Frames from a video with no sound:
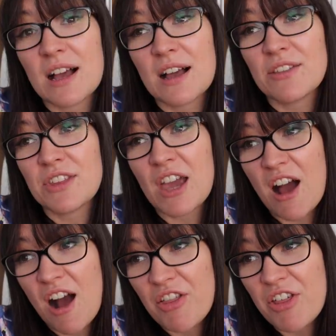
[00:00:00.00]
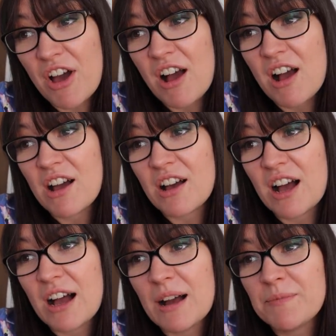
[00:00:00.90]
the
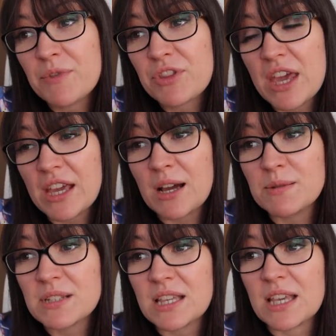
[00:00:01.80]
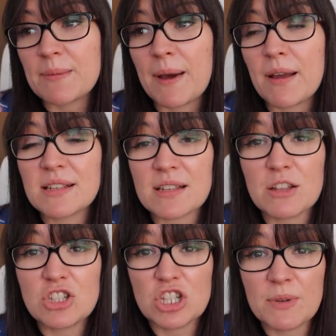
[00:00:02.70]
other thing I was thinking about is
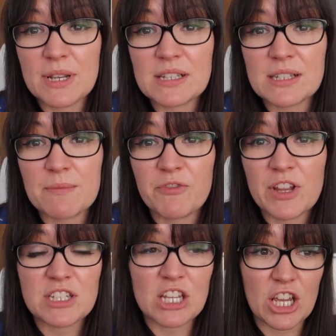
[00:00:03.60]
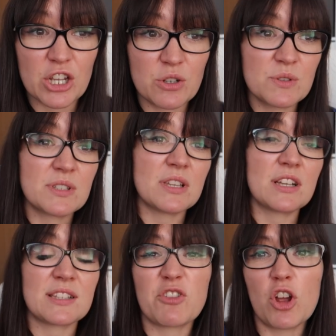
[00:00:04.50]
doing some videos,
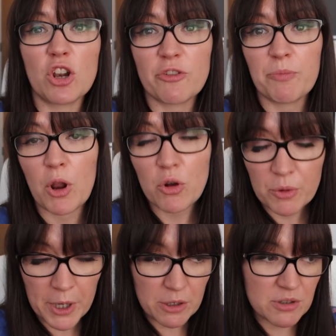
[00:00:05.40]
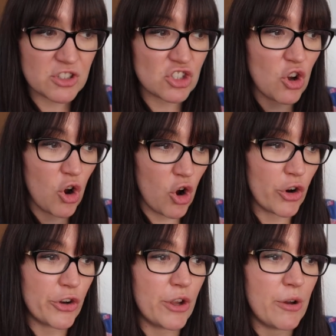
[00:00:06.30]
because I got a lot of blog posts
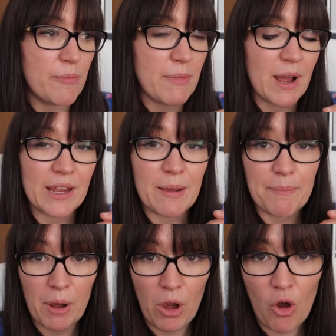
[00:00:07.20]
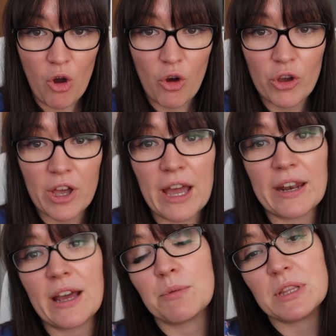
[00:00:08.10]
on my blog,
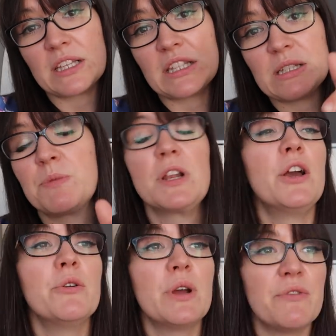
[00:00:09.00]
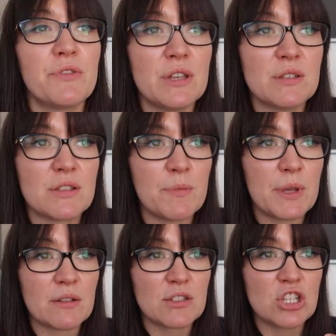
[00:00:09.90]
and I will link these below if these
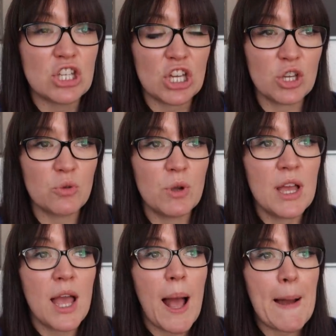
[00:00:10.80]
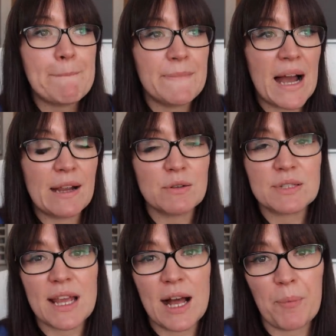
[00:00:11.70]
appeal to you, about
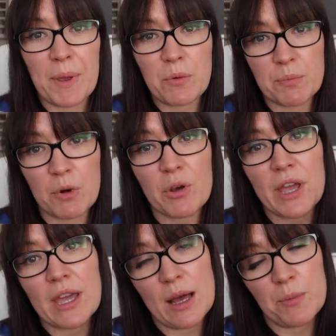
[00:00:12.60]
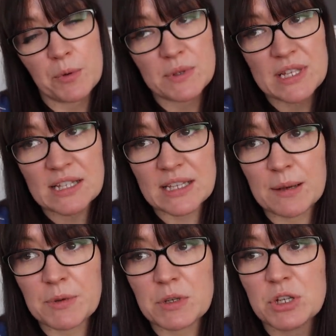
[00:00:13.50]
helping with blogging, helping with setting
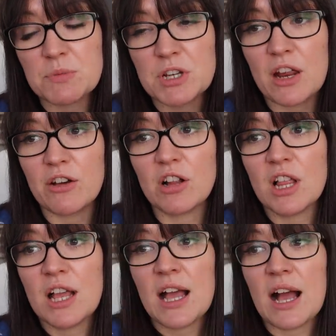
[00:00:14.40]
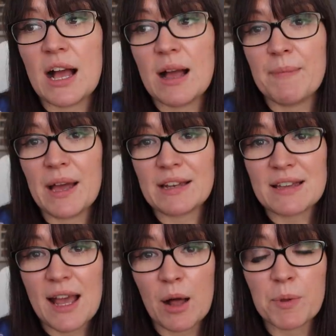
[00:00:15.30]
up YouTube channel, and
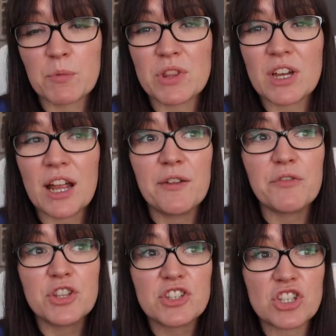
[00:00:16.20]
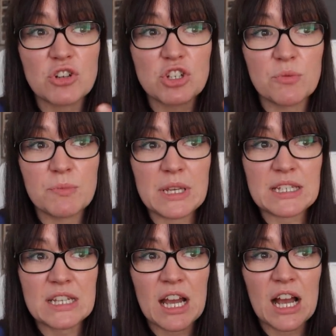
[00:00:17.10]
helping with kind of the social
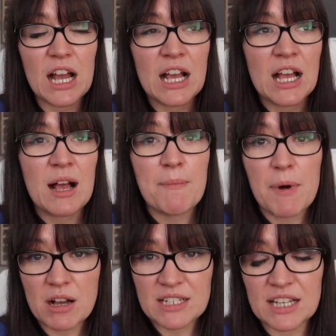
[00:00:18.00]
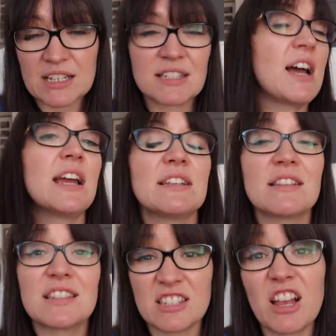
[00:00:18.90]
media marketing side,
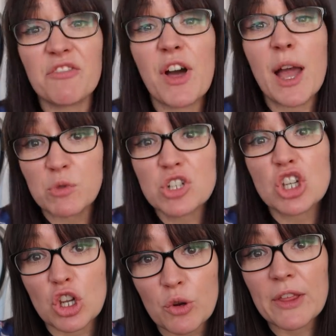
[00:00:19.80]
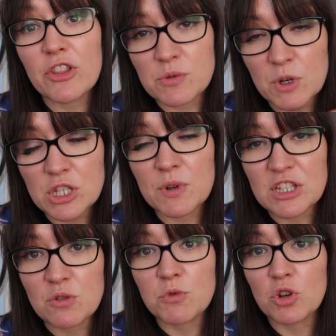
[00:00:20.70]
the stuff that I would do in those
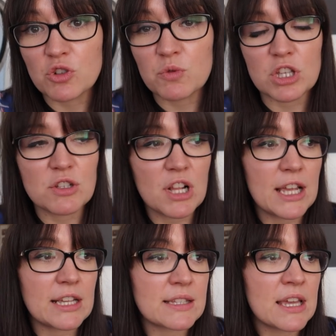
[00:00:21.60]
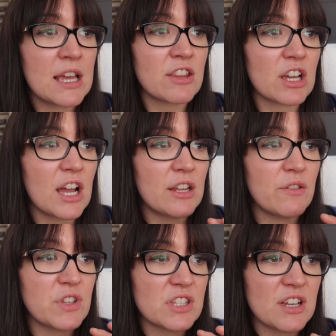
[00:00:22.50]
one-to-one Zoom calls with those clients, the kind
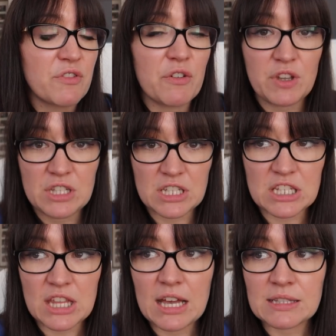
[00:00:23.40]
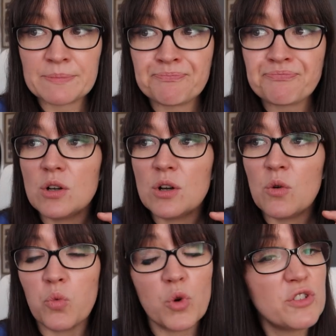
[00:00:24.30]
of the stuff that feeds into that.
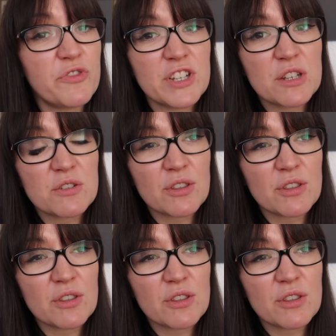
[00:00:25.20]
Would videos